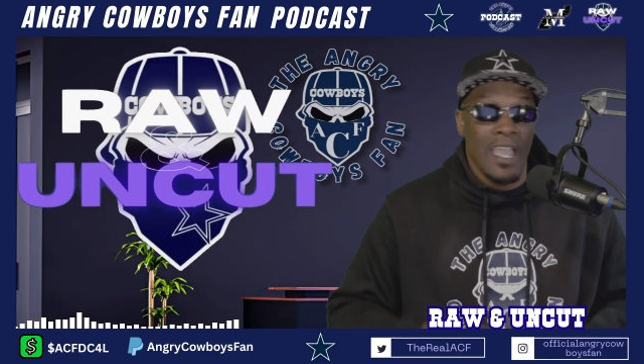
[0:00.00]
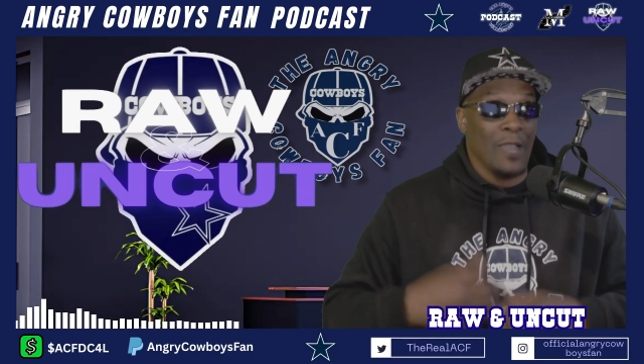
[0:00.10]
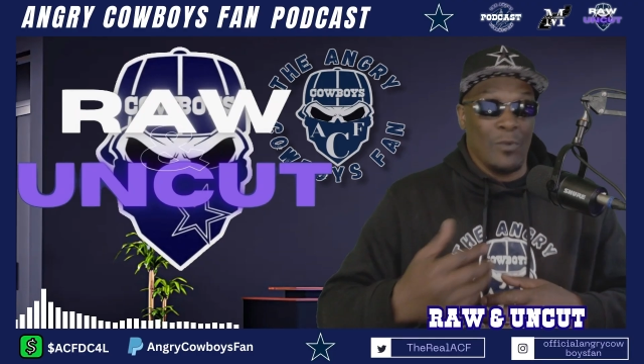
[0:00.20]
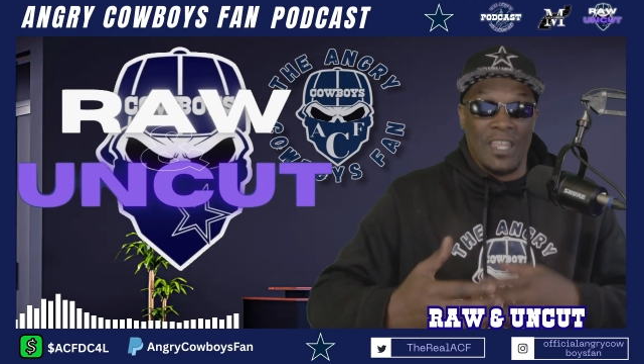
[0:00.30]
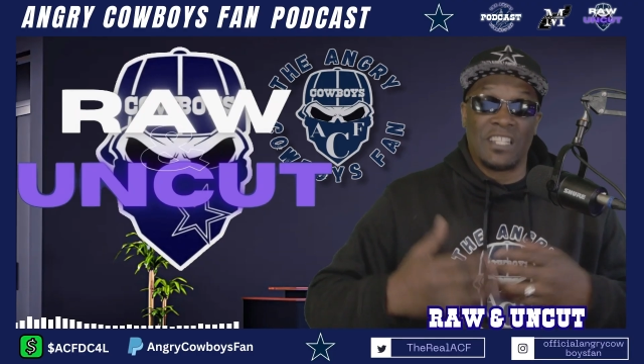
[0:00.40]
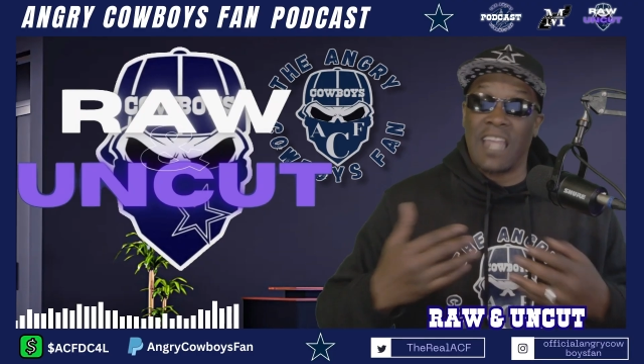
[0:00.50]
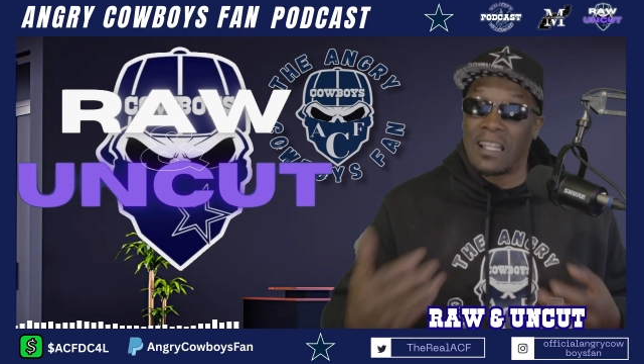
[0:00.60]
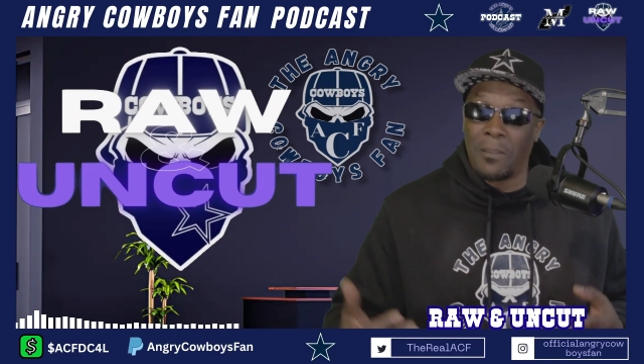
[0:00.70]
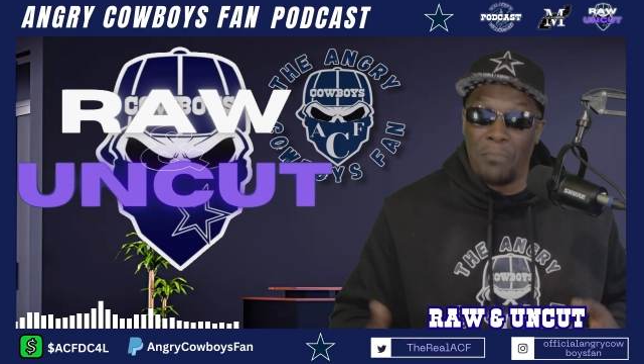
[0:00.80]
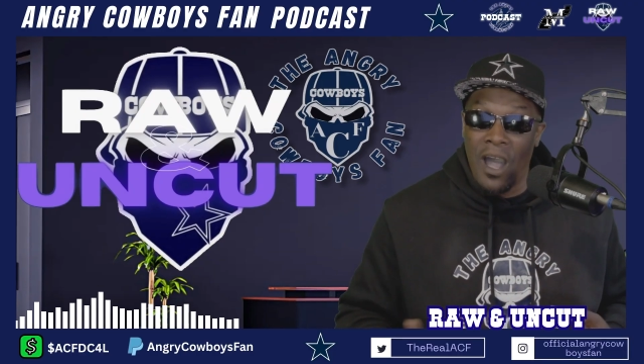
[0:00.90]
And when they
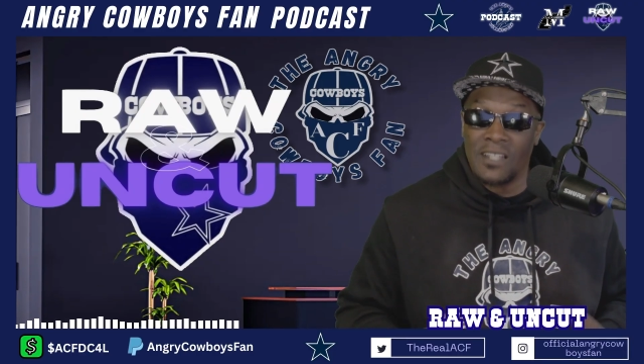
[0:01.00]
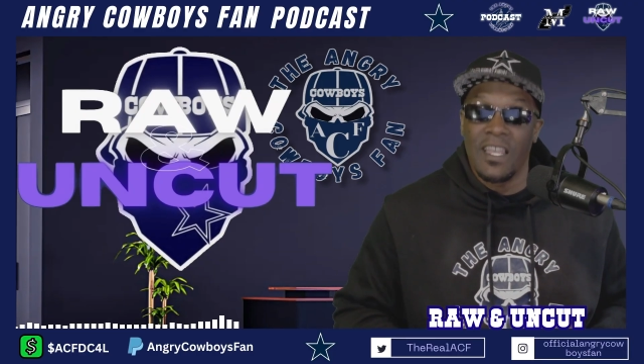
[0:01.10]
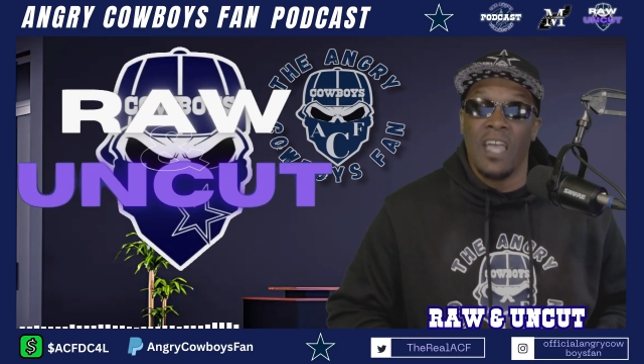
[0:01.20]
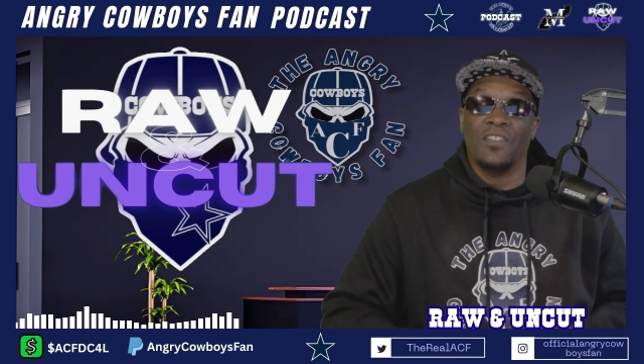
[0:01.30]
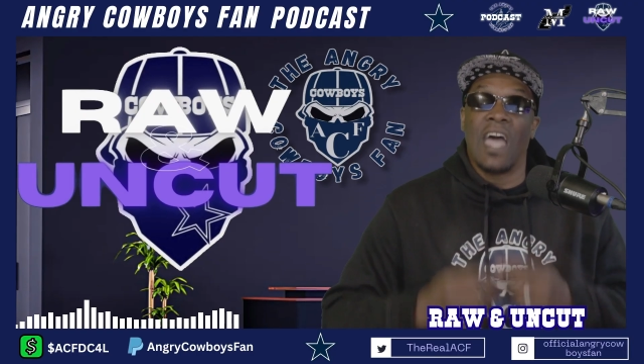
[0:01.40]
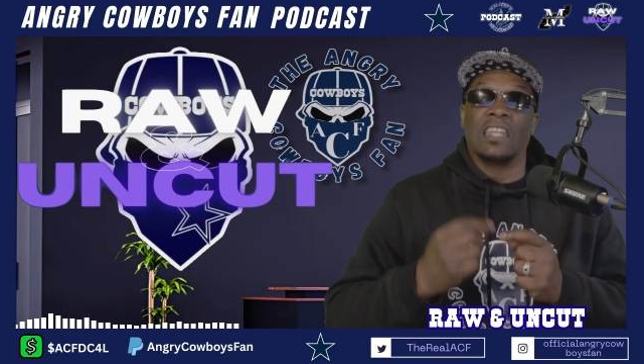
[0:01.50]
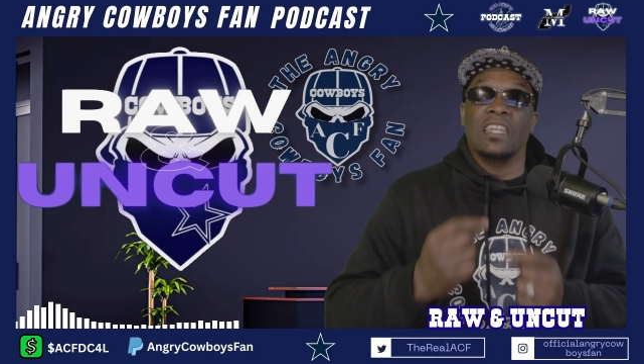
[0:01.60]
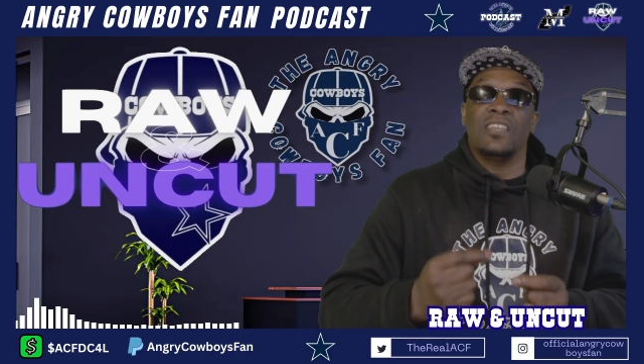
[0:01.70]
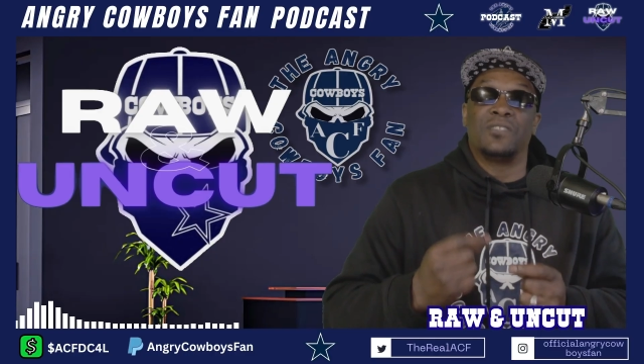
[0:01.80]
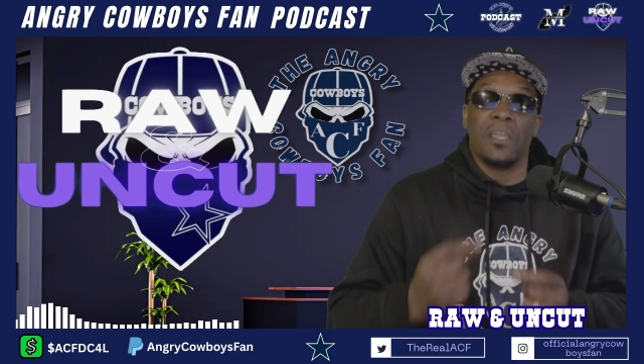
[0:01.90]
stack the box, that
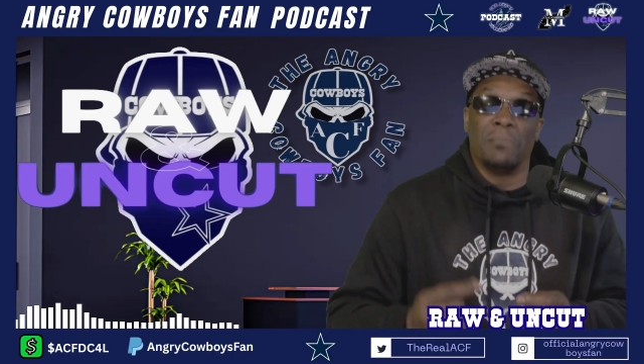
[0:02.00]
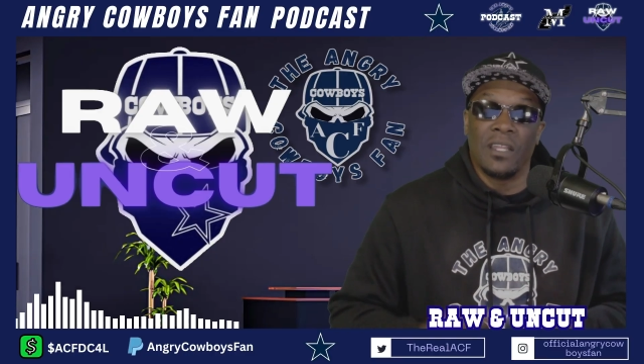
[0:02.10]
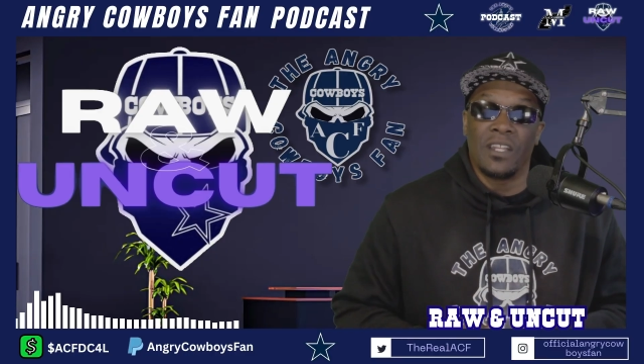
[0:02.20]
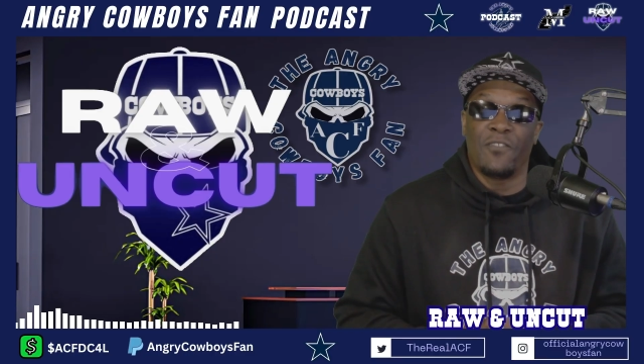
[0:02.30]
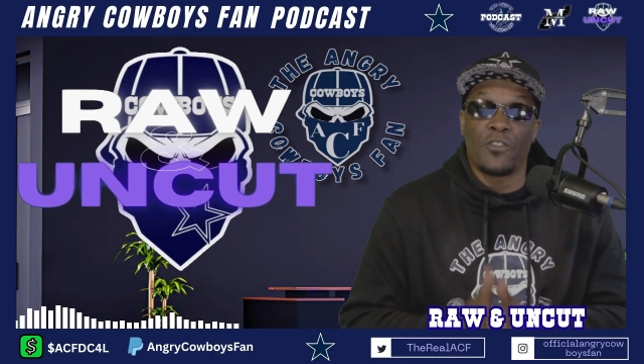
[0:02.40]
leaves the ability